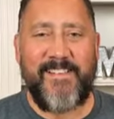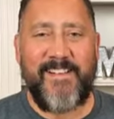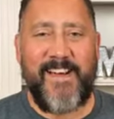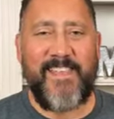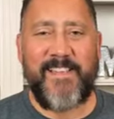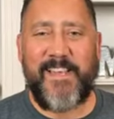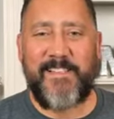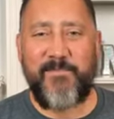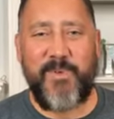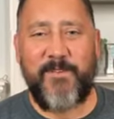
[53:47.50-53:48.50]
I think
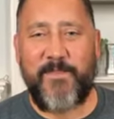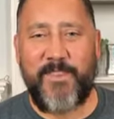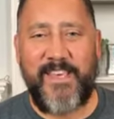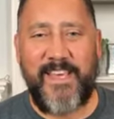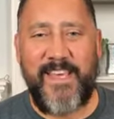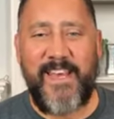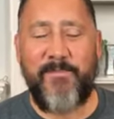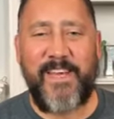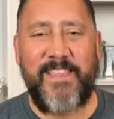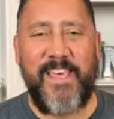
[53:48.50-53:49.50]
that's a beautiful thing.
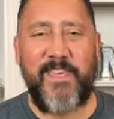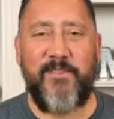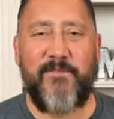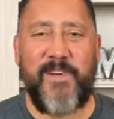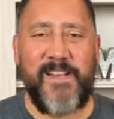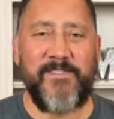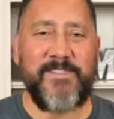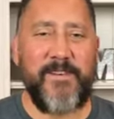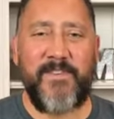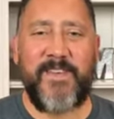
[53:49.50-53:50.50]
Anybody that you find
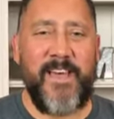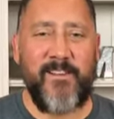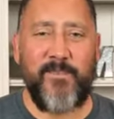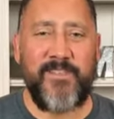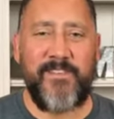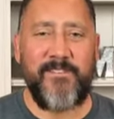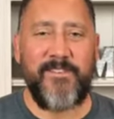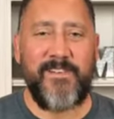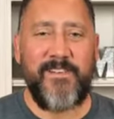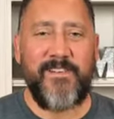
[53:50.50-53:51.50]
yourself accountable
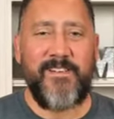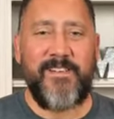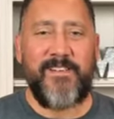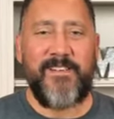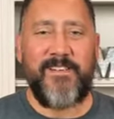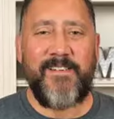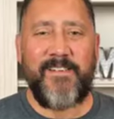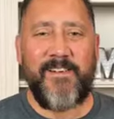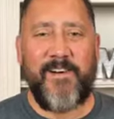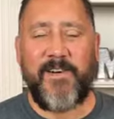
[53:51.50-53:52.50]
to,
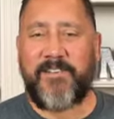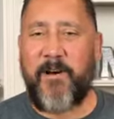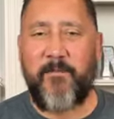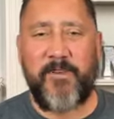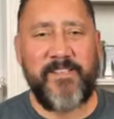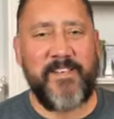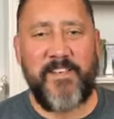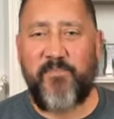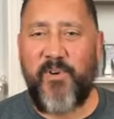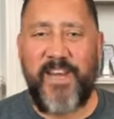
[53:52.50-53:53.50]
oh, it's always
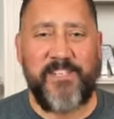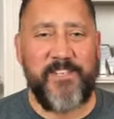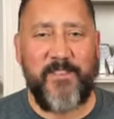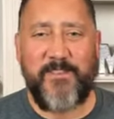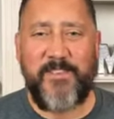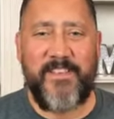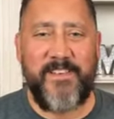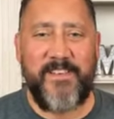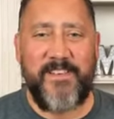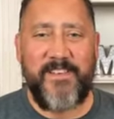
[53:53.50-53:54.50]
good to point each other to
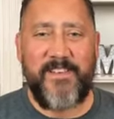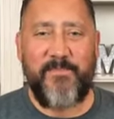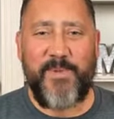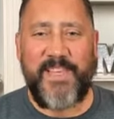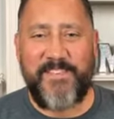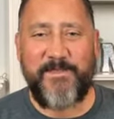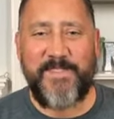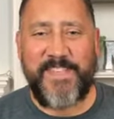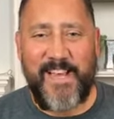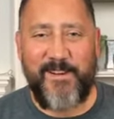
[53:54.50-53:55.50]
the place of
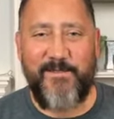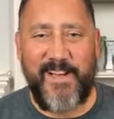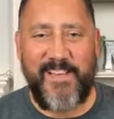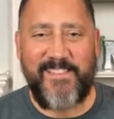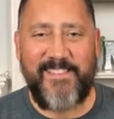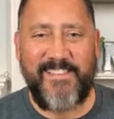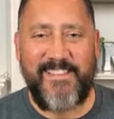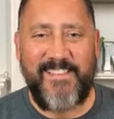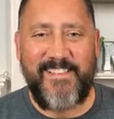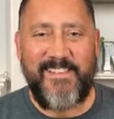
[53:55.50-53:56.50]
sacrifice.
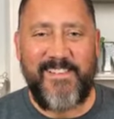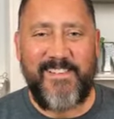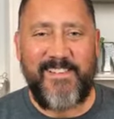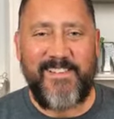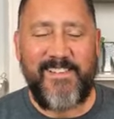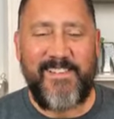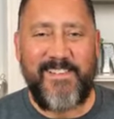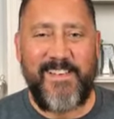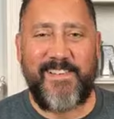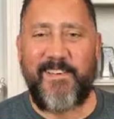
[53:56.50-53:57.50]

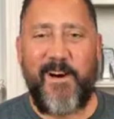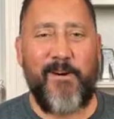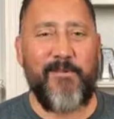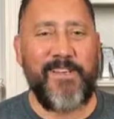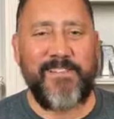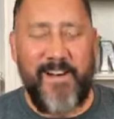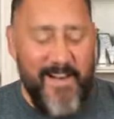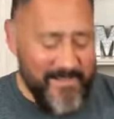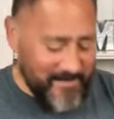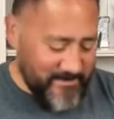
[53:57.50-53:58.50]
It's always
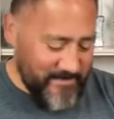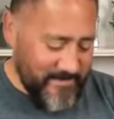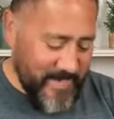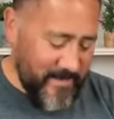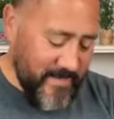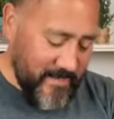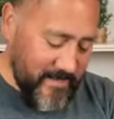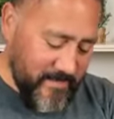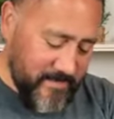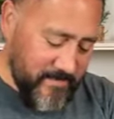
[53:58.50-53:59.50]
awesome. Now look at
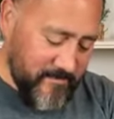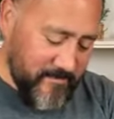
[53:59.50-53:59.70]
this.